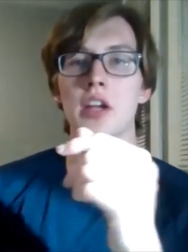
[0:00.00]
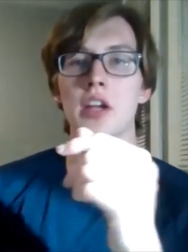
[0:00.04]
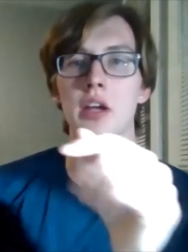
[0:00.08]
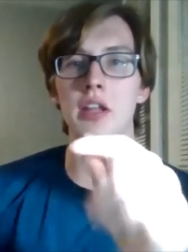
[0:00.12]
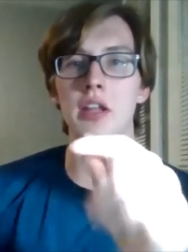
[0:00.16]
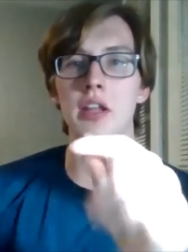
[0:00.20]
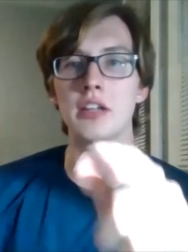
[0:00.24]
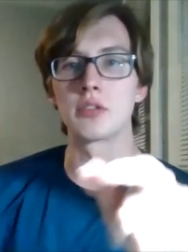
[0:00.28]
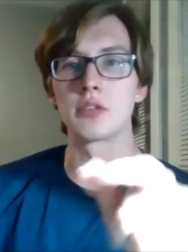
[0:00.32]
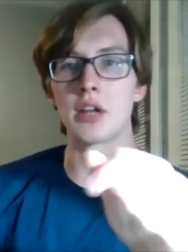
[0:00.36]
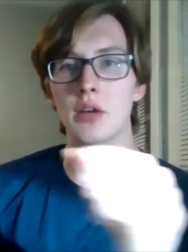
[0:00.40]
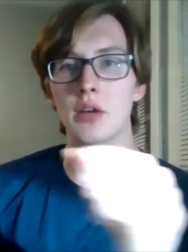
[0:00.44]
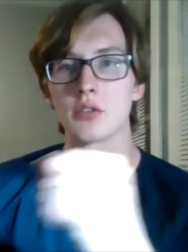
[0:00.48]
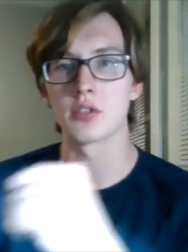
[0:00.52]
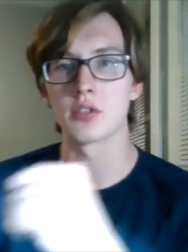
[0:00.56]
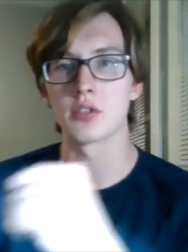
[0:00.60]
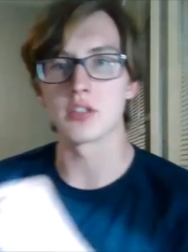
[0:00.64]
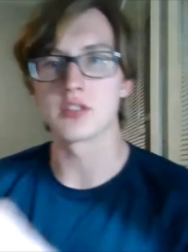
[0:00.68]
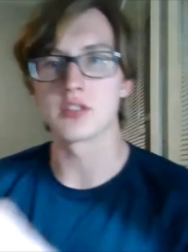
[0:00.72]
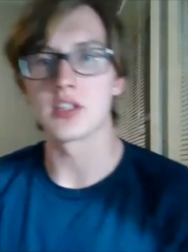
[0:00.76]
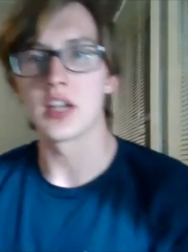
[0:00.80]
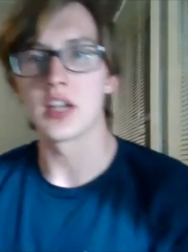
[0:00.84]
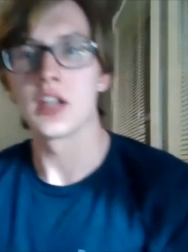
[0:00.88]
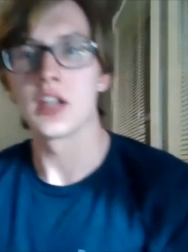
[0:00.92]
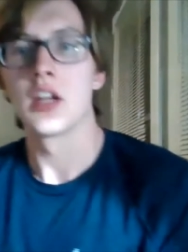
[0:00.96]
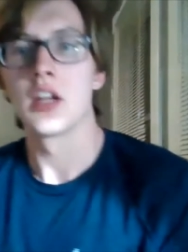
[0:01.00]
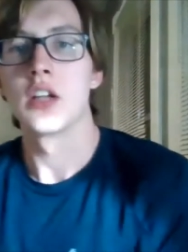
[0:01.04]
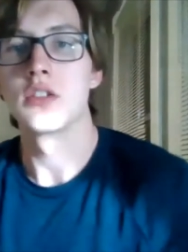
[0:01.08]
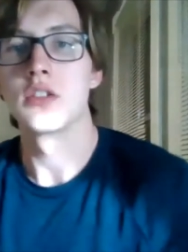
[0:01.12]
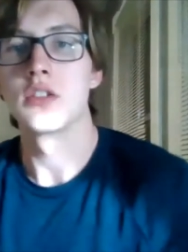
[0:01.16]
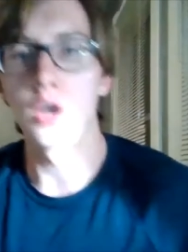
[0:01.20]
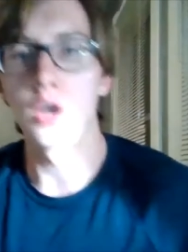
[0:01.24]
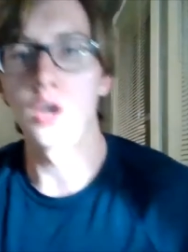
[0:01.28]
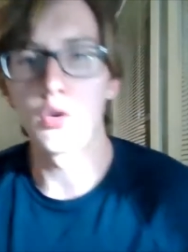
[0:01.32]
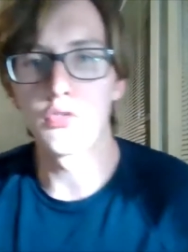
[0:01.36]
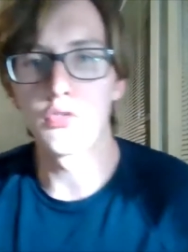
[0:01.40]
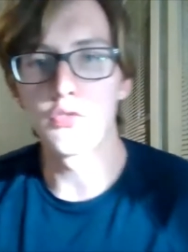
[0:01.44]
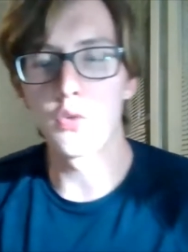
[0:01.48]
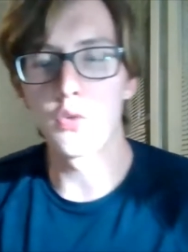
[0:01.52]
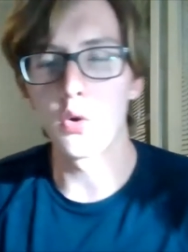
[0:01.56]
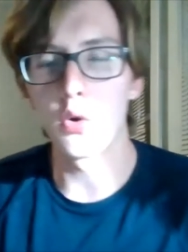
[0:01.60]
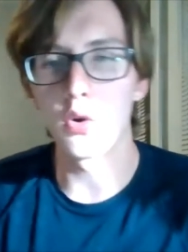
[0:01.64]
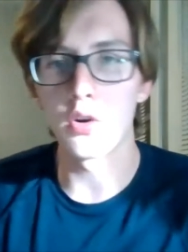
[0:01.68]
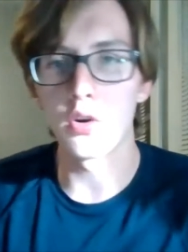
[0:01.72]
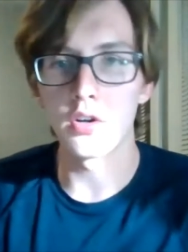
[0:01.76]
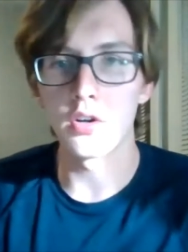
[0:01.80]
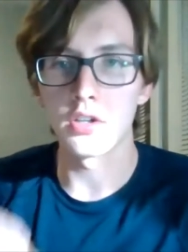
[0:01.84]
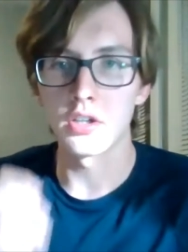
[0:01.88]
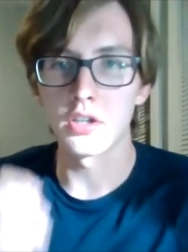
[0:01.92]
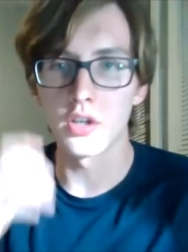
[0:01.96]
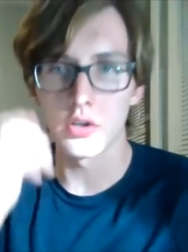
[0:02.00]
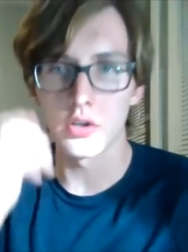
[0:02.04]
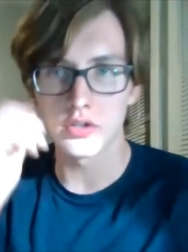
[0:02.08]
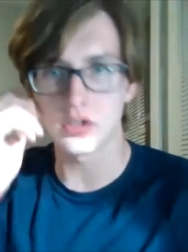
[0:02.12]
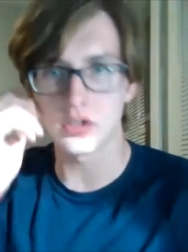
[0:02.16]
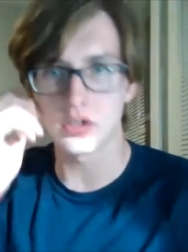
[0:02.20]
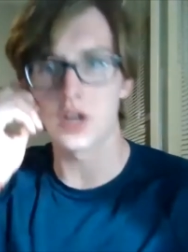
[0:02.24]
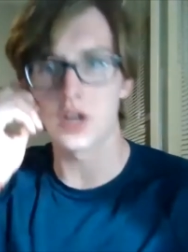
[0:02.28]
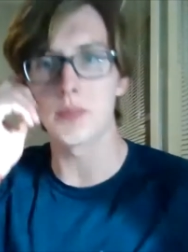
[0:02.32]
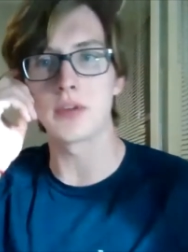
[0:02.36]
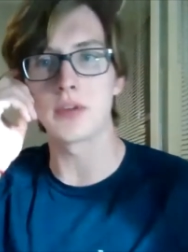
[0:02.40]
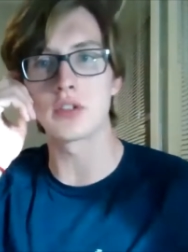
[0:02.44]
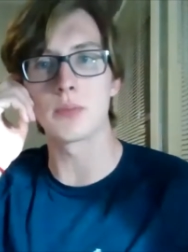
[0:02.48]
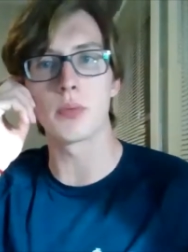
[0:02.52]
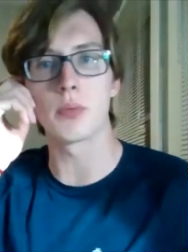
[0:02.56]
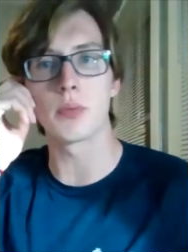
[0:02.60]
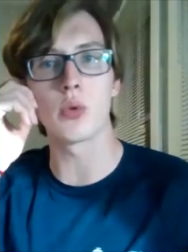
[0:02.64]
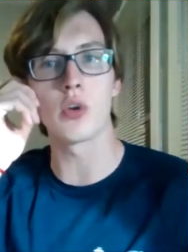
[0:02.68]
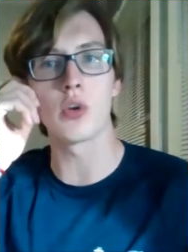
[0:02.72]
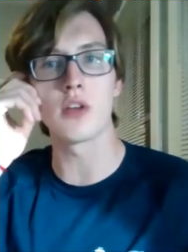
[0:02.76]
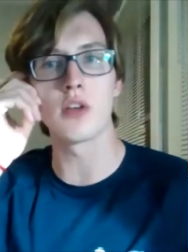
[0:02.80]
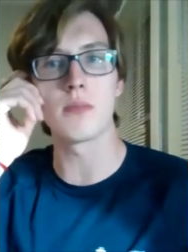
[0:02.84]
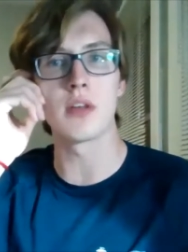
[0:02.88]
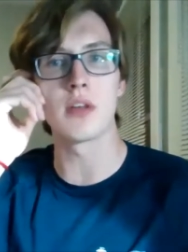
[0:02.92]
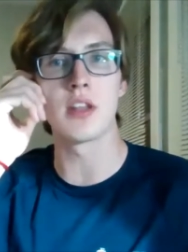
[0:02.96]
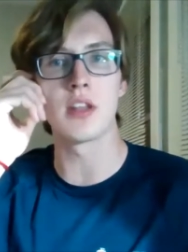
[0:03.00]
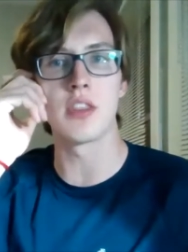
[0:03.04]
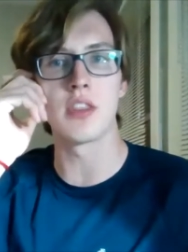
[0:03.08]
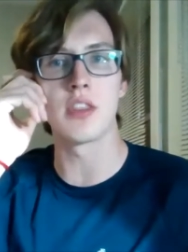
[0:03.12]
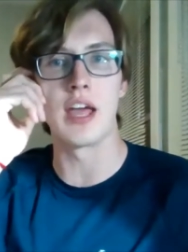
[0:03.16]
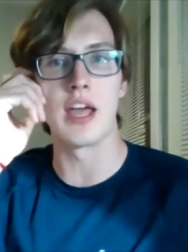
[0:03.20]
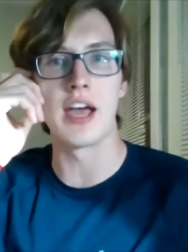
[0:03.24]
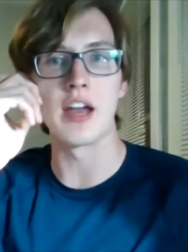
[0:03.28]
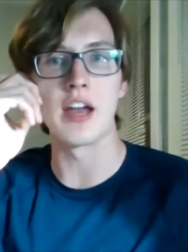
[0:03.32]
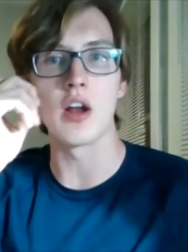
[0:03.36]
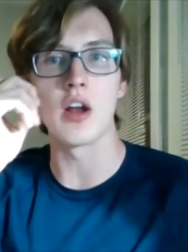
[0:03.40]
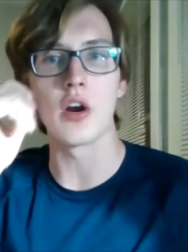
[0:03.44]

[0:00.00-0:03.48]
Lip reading: That's what I was going to say. So for, you're talking about deployment and that,